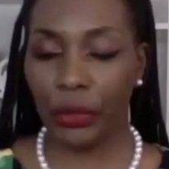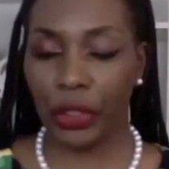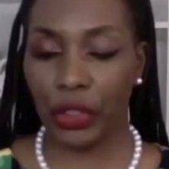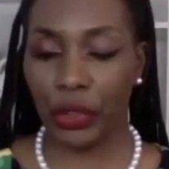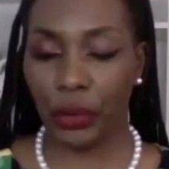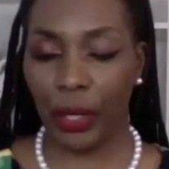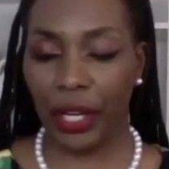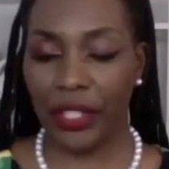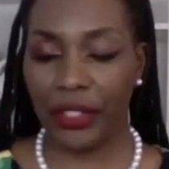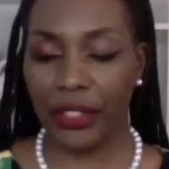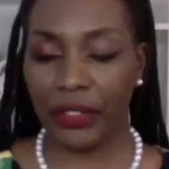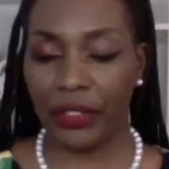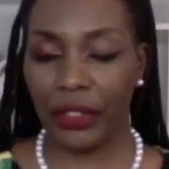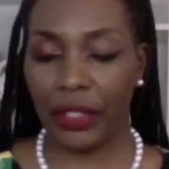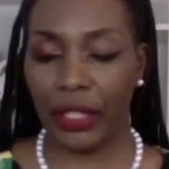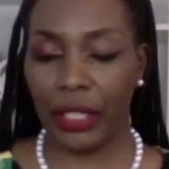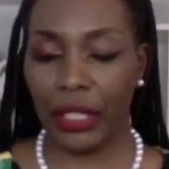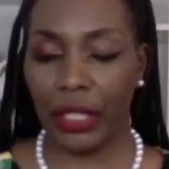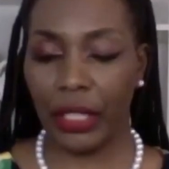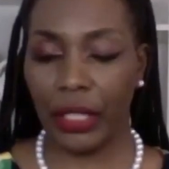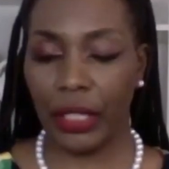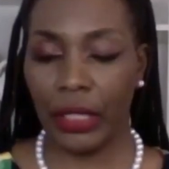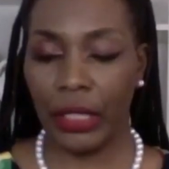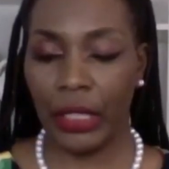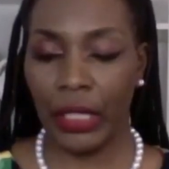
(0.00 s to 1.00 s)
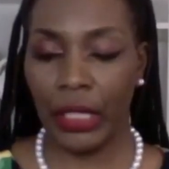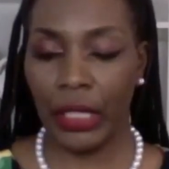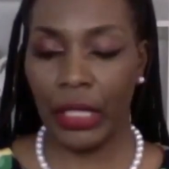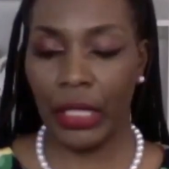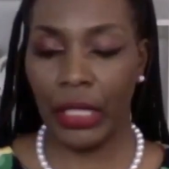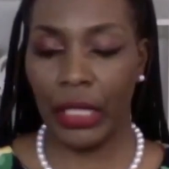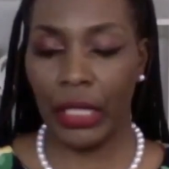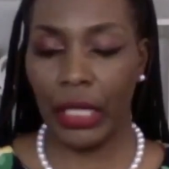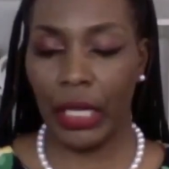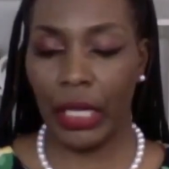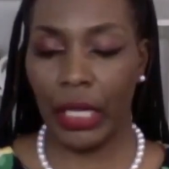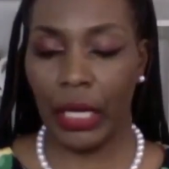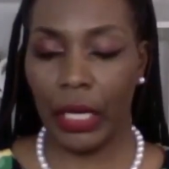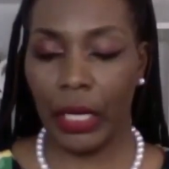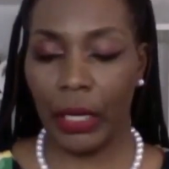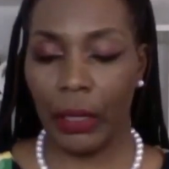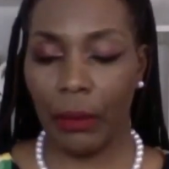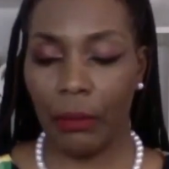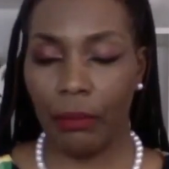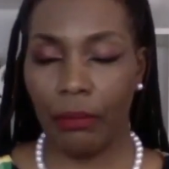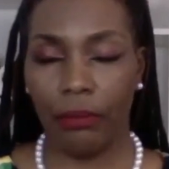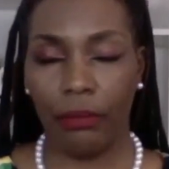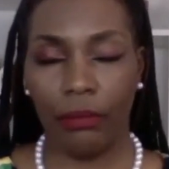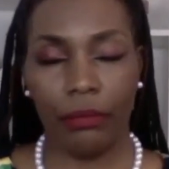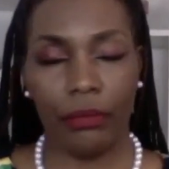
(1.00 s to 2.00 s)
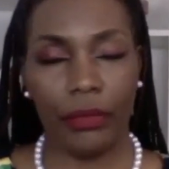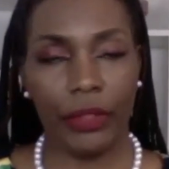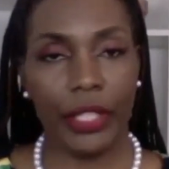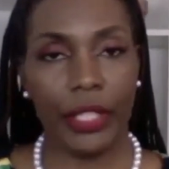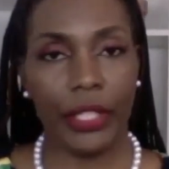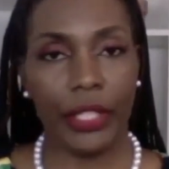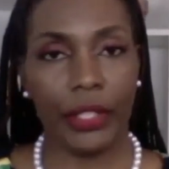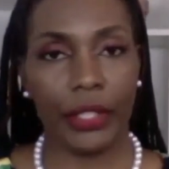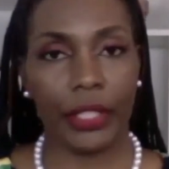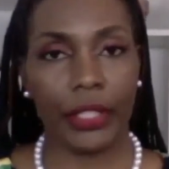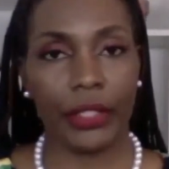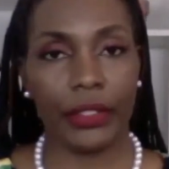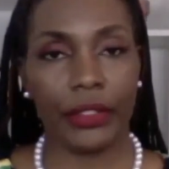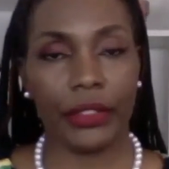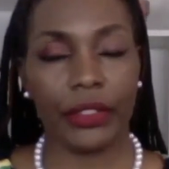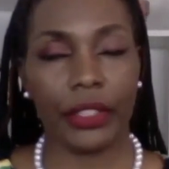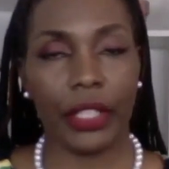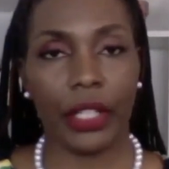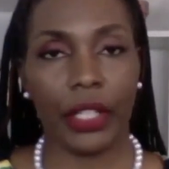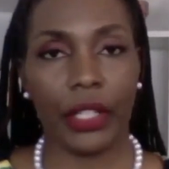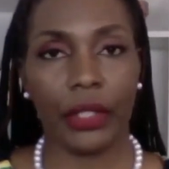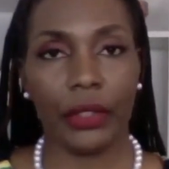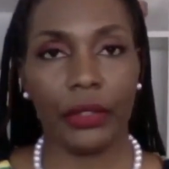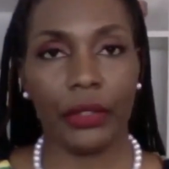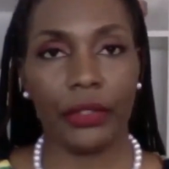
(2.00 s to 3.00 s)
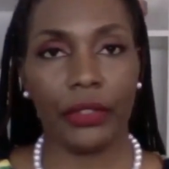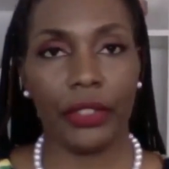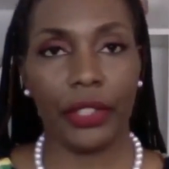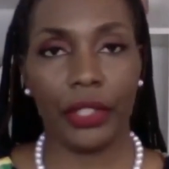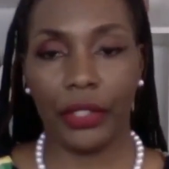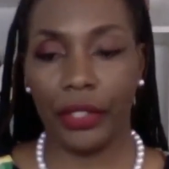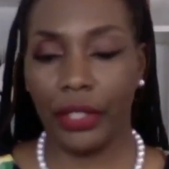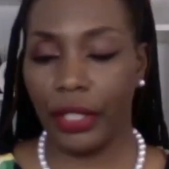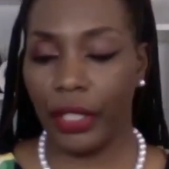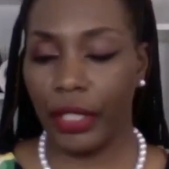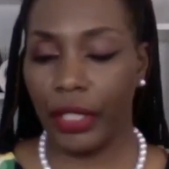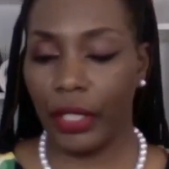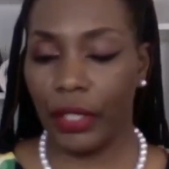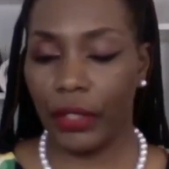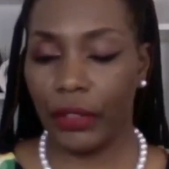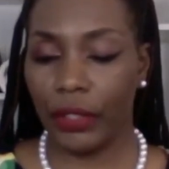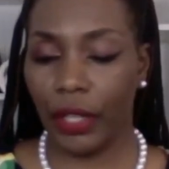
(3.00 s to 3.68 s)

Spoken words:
you addressing their concerns, their needs?